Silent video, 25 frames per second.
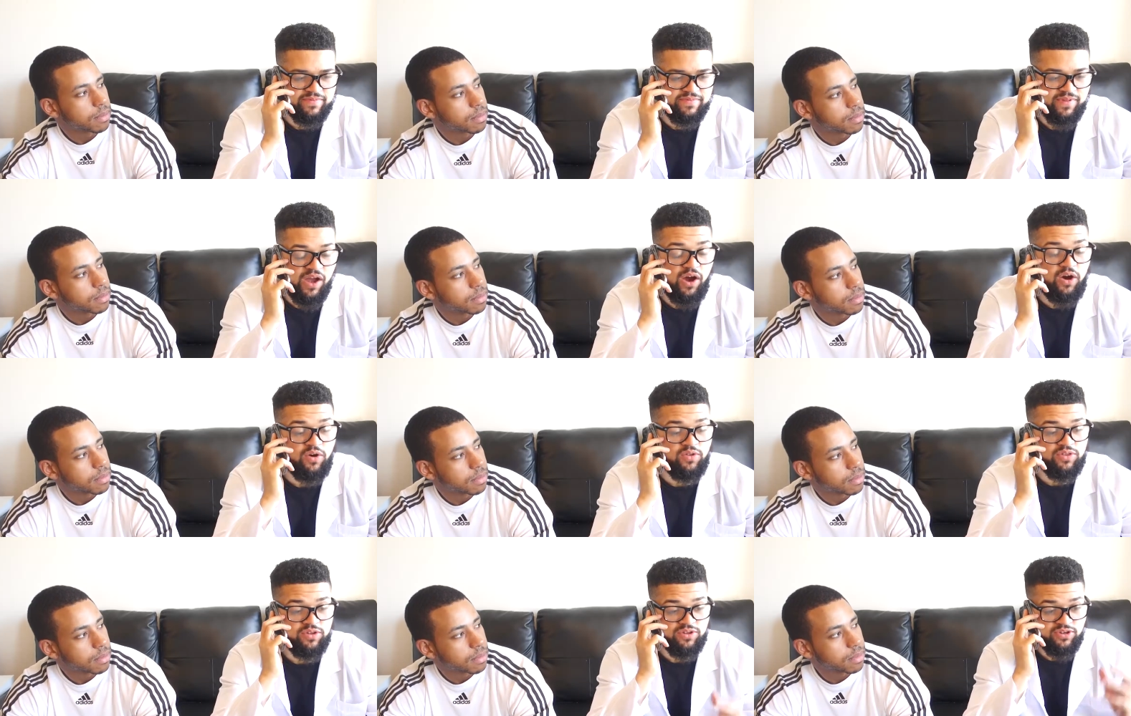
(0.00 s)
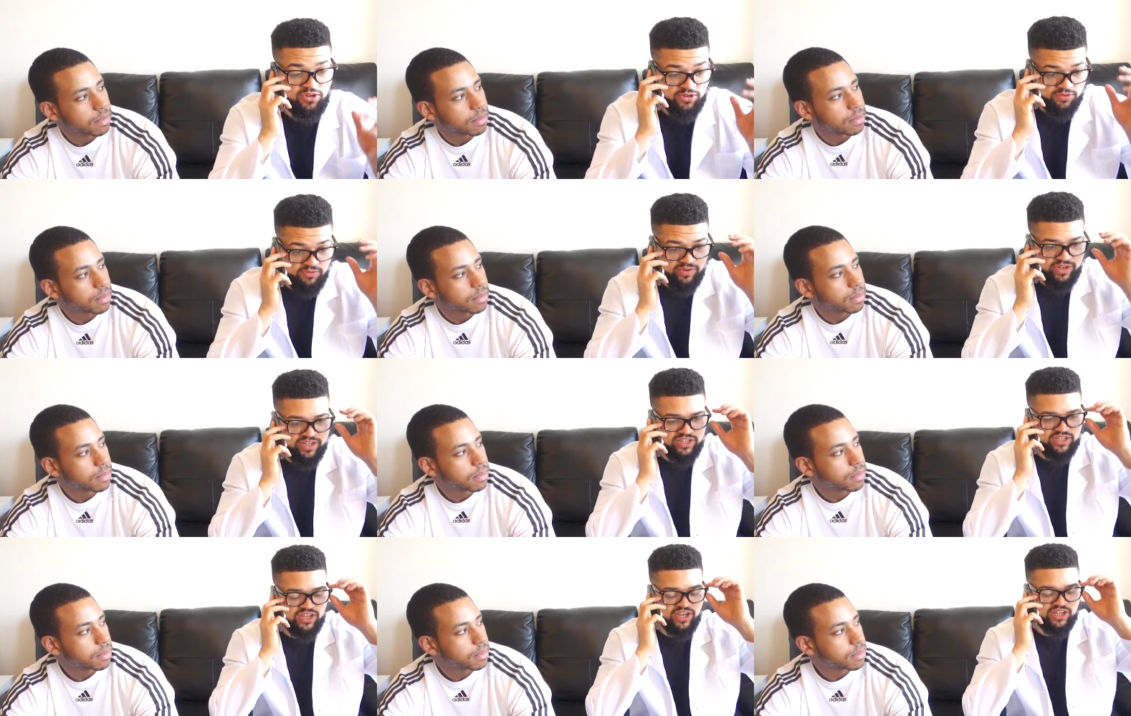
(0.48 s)
Speaker 1: Oh, the new
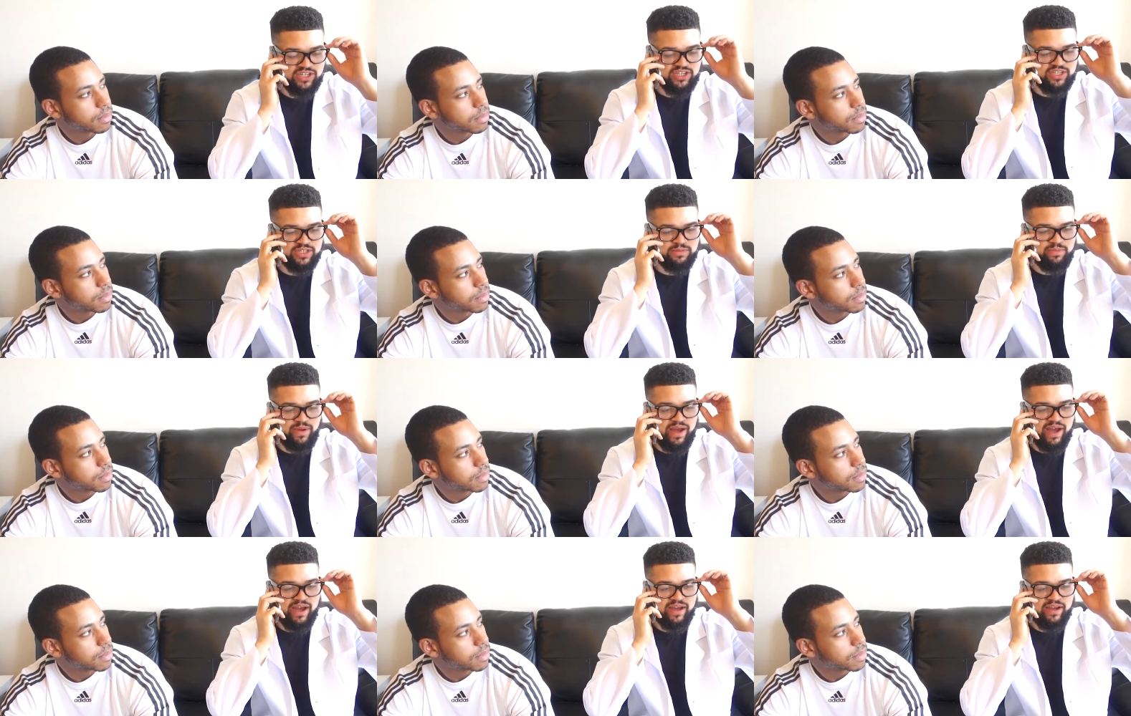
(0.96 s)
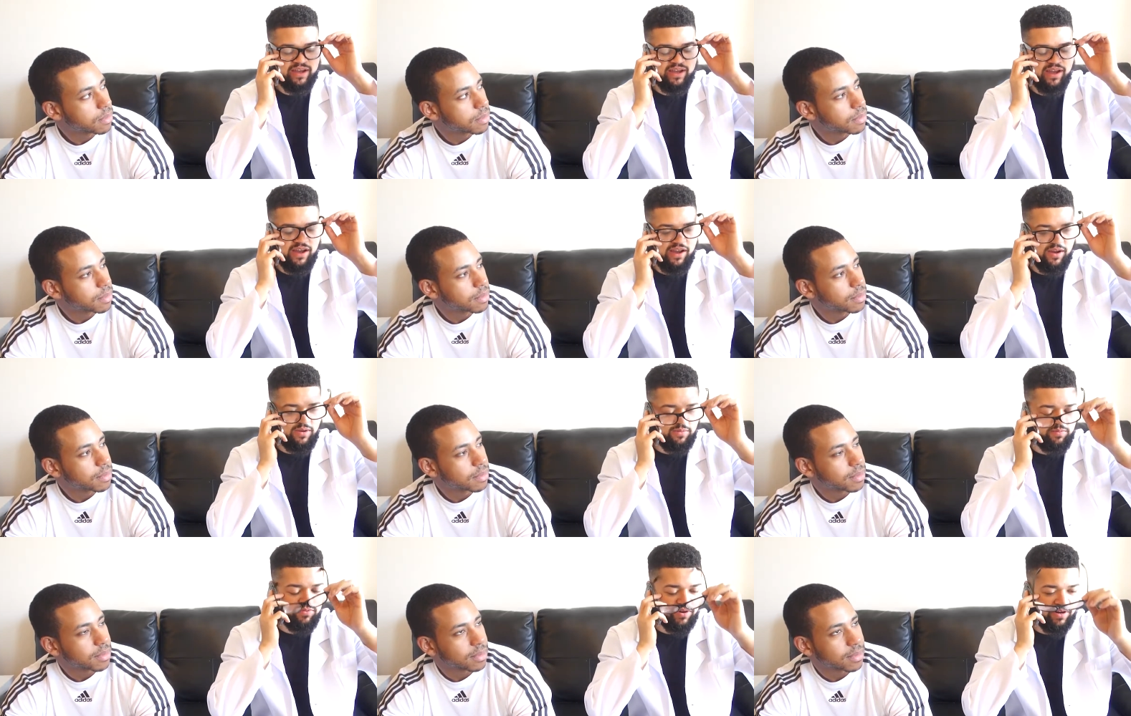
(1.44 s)
research is back.
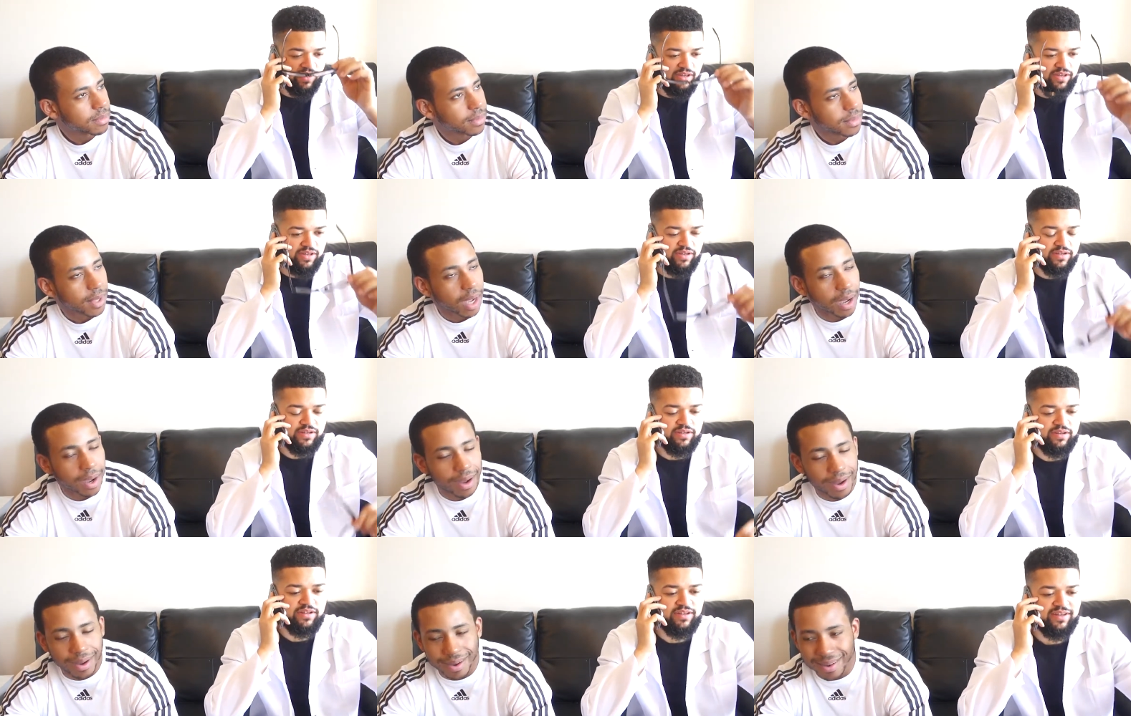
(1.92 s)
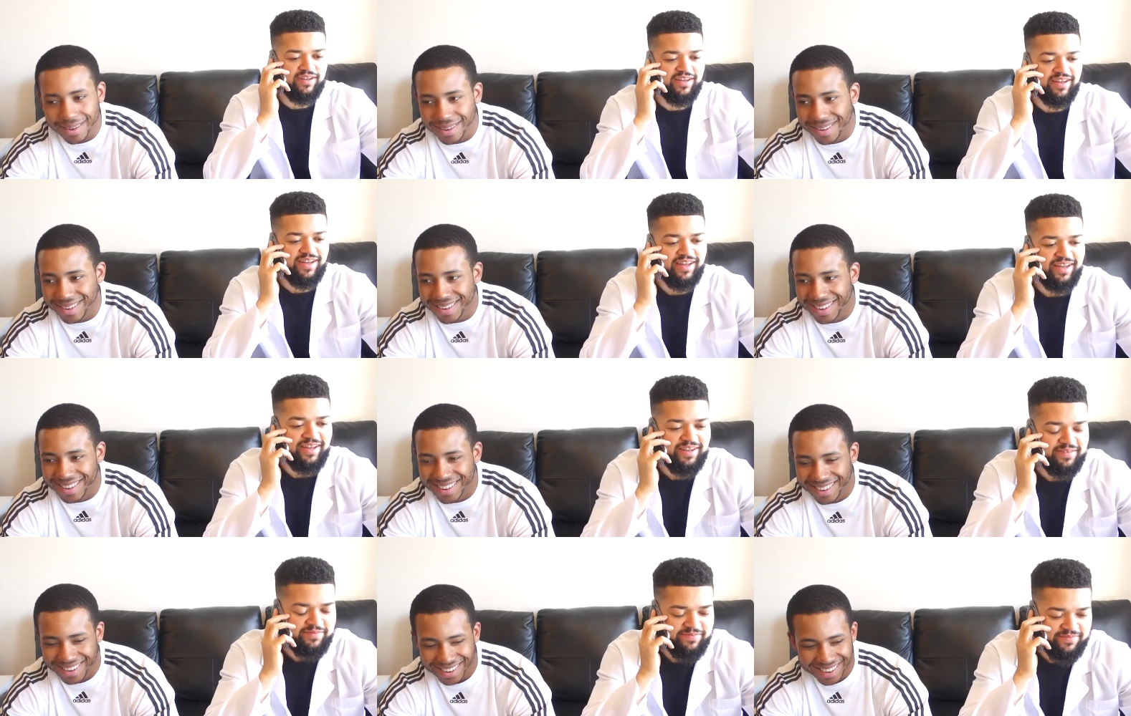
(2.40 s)
Oh, brilliant.
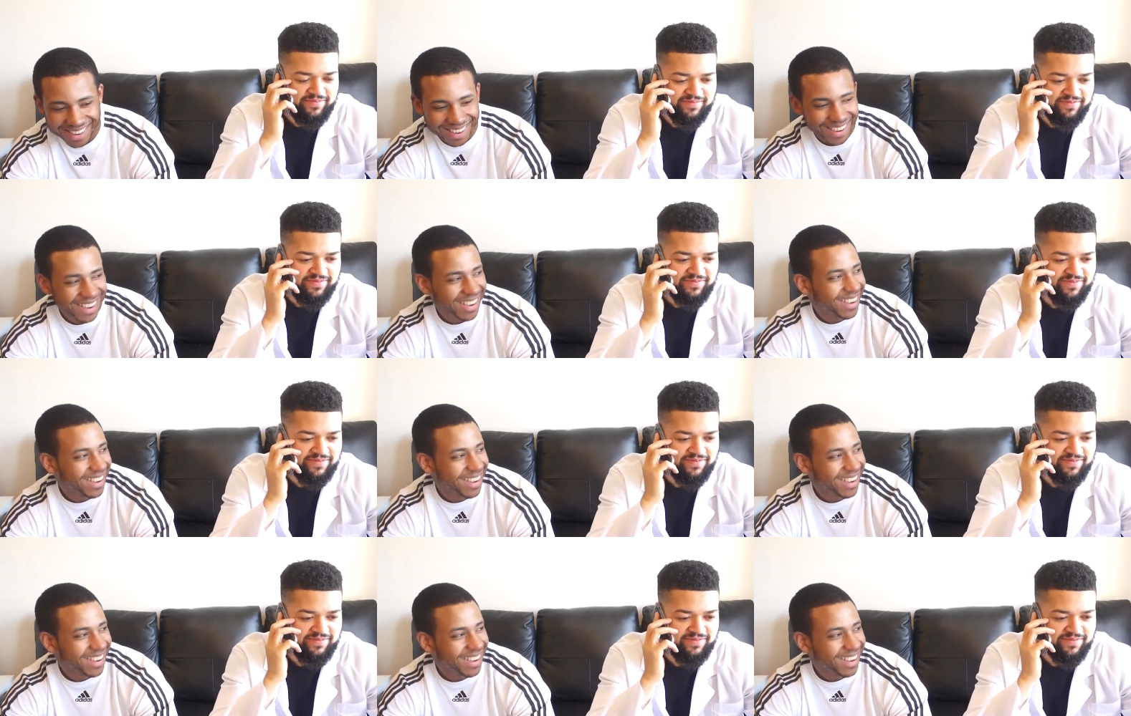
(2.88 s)
um,